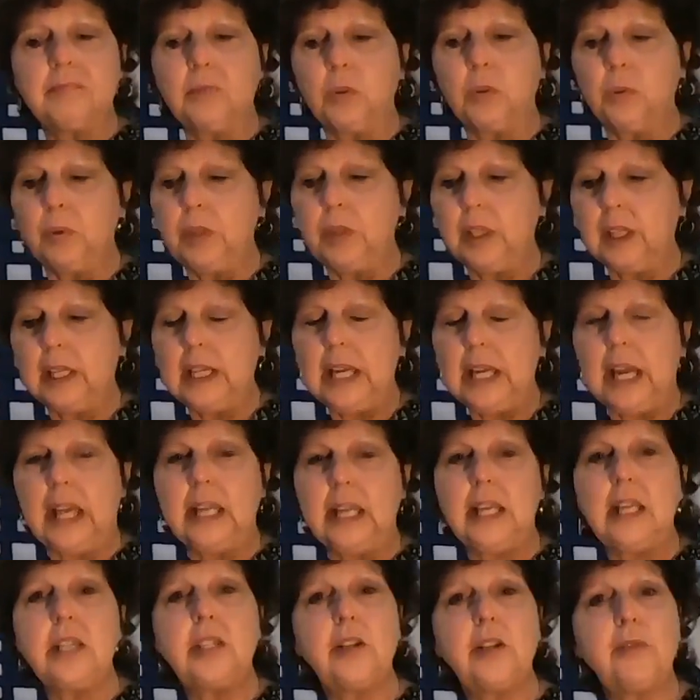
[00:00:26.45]
really
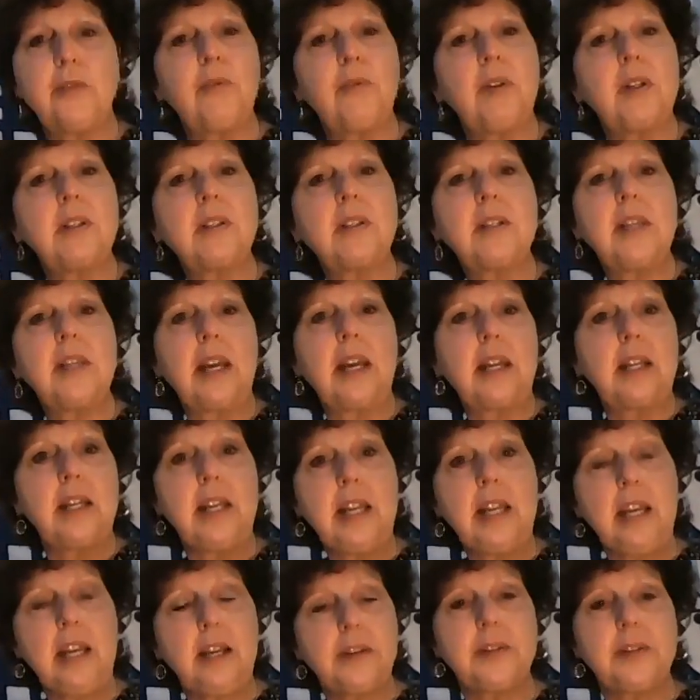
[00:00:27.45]
any different
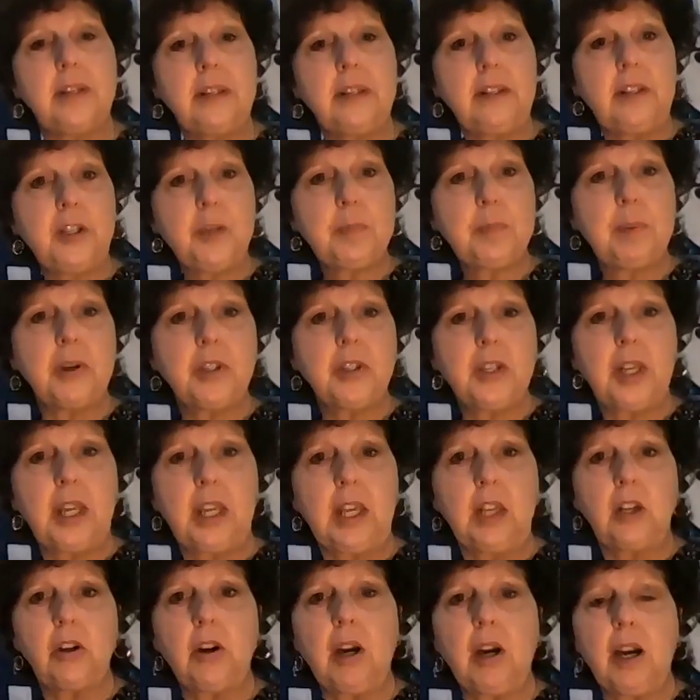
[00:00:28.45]
techniques in these
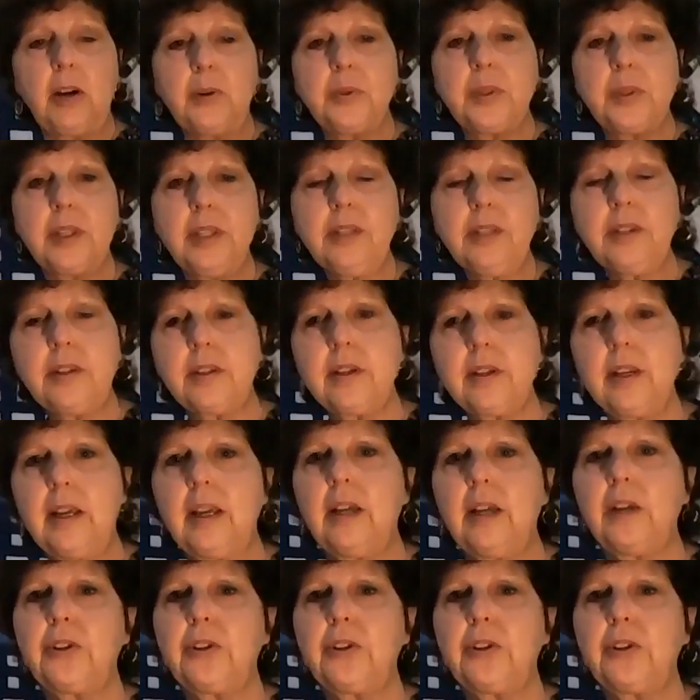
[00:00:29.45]
particular houses.